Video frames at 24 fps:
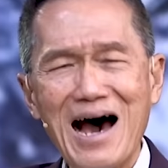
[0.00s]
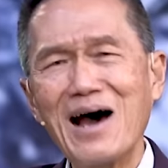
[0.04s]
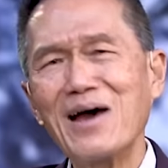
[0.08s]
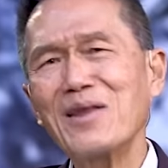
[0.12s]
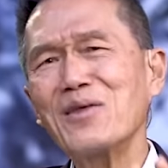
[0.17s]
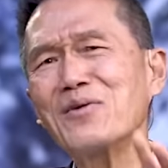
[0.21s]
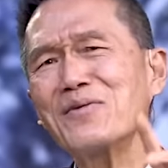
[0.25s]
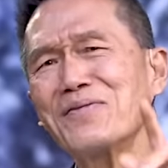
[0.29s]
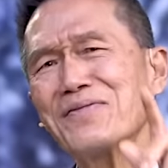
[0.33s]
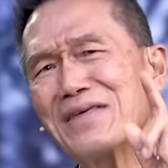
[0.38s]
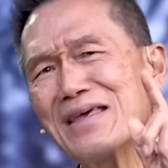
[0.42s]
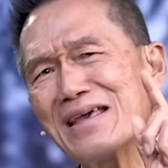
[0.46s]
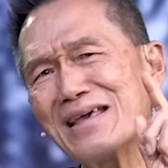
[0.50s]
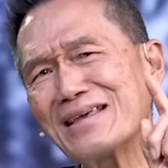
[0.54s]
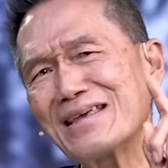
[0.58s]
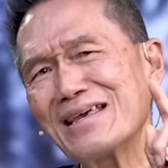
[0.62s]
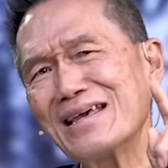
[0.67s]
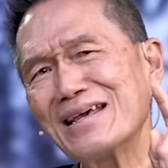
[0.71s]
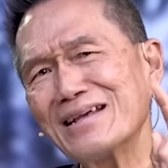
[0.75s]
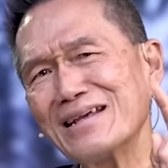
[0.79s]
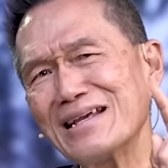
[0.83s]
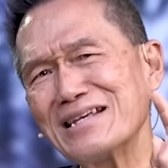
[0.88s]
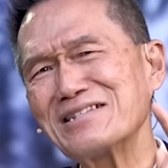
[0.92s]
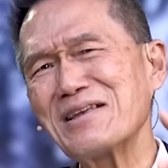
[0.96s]
Are you
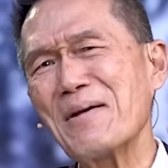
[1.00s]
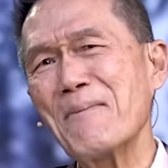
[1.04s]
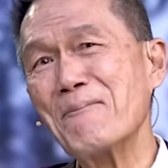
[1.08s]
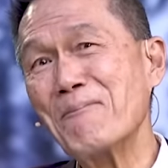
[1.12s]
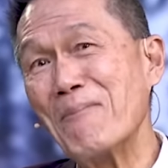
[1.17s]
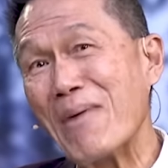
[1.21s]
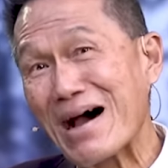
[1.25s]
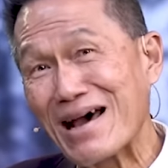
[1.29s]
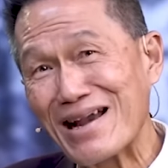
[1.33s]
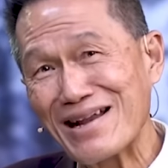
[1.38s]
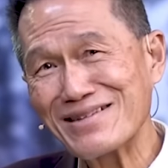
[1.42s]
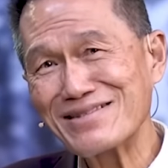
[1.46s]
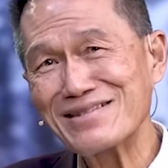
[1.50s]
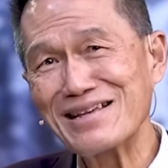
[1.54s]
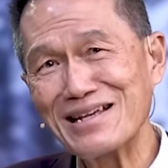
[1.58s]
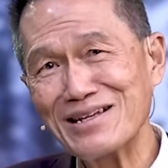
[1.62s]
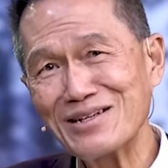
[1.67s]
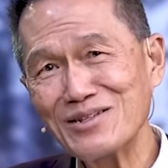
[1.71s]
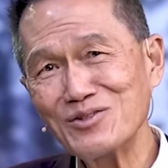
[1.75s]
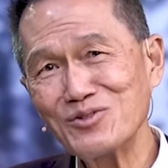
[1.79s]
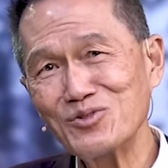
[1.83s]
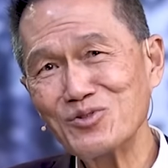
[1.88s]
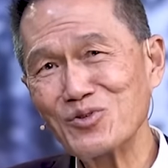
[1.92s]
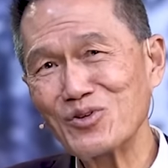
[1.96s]
thinking it's
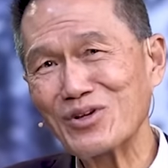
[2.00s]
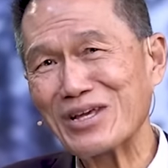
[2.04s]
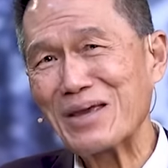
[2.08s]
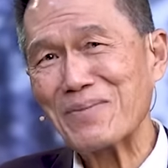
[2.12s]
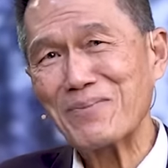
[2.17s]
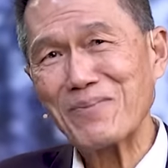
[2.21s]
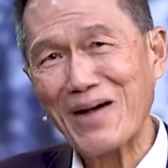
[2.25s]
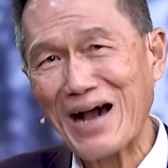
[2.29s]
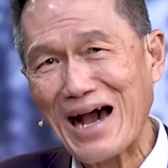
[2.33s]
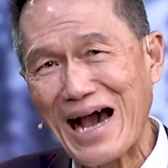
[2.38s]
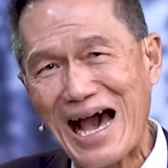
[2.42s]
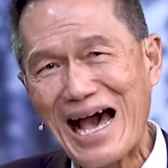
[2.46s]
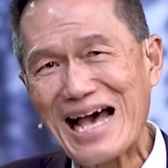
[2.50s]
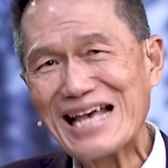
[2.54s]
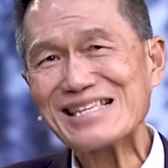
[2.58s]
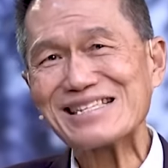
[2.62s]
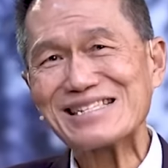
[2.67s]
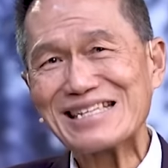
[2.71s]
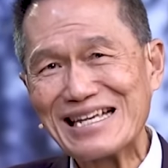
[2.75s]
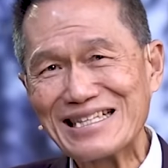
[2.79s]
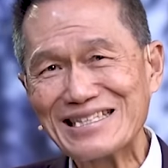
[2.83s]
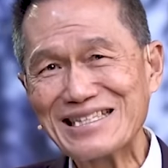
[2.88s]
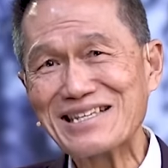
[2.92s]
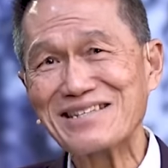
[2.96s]
embarrassing to keep
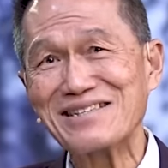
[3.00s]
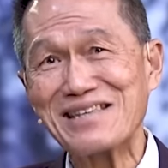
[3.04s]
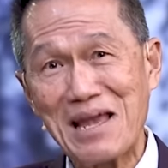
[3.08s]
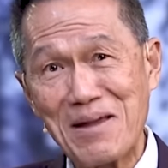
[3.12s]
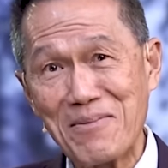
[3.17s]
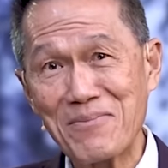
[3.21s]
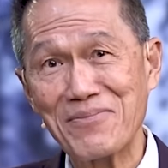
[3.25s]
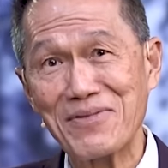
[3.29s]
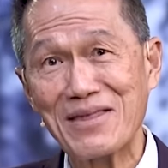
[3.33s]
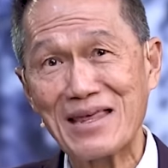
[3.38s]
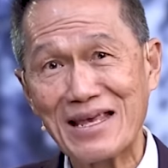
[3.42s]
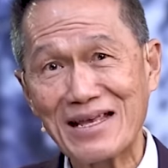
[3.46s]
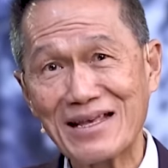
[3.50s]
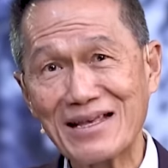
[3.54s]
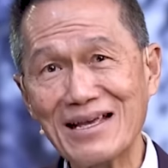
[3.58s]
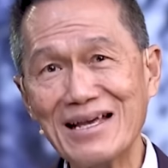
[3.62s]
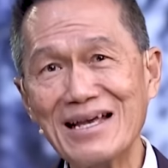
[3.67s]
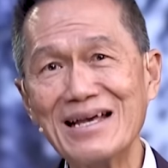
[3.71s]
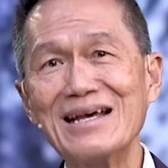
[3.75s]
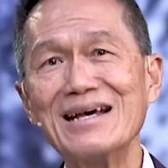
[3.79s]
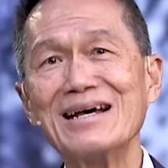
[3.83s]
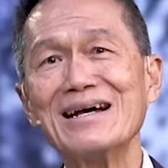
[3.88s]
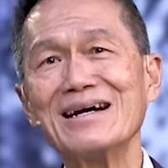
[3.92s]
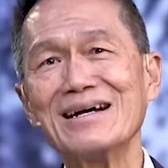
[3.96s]
asking the same thing?
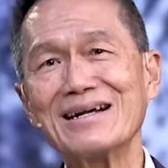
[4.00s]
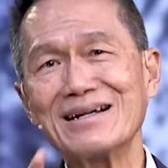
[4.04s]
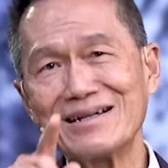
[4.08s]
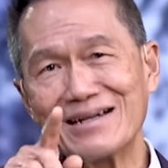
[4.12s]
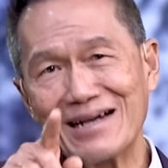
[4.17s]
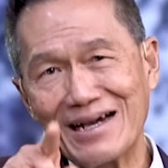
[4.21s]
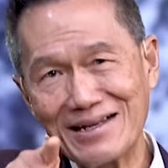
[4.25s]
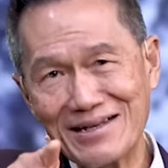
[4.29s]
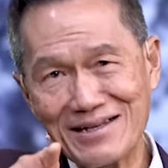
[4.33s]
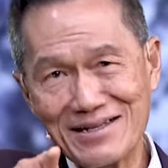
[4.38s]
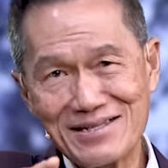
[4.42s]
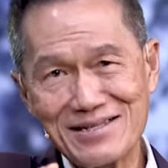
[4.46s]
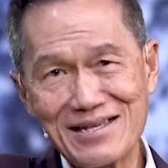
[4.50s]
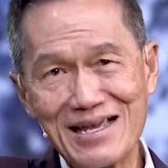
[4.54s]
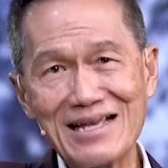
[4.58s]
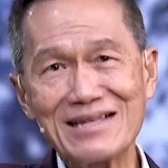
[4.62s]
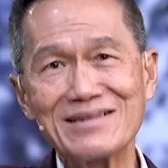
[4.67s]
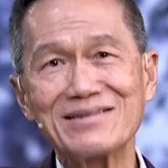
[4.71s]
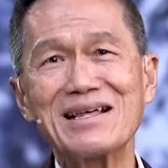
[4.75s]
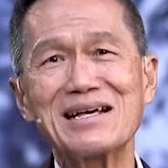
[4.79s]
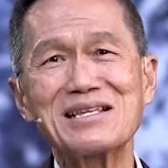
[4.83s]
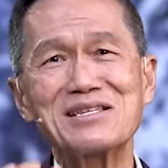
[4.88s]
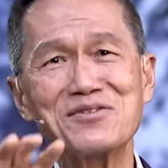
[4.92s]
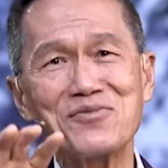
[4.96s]
God is
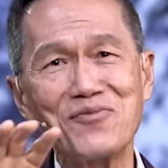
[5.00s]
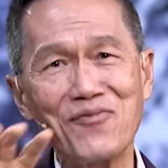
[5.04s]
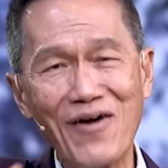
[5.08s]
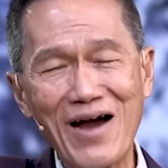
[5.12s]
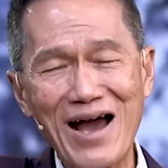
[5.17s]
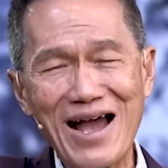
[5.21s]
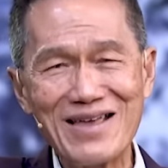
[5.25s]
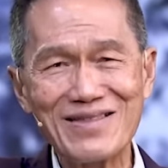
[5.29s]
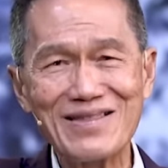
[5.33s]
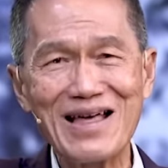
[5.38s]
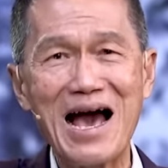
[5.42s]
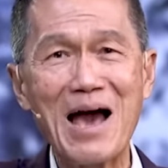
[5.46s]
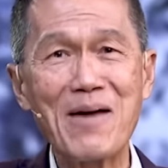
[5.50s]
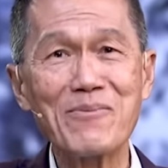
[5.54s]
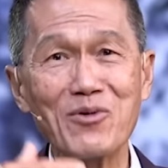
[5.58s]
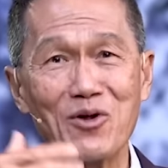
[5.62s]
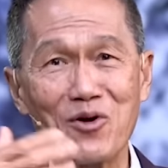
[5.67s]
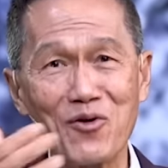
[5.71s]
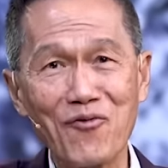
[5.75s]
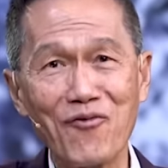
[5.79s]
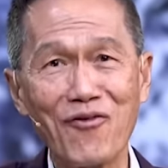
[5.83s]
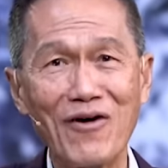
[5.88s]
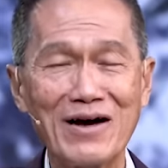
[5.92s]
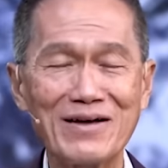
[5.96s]
saying, that's fine, I'm
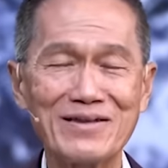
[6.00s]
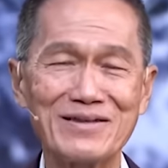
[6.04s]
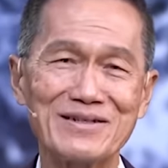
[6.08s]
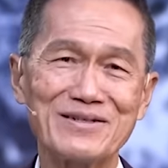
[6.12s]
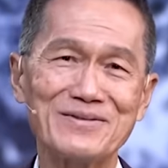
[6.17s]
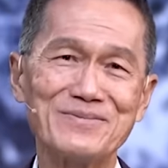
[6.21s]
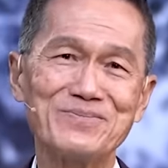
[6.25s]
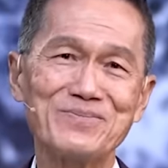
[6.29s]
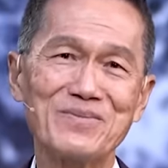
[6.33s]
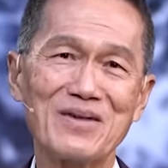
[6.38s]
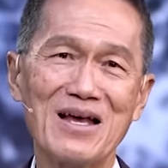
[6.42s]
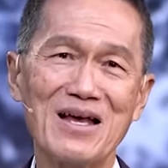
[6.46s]
your Father.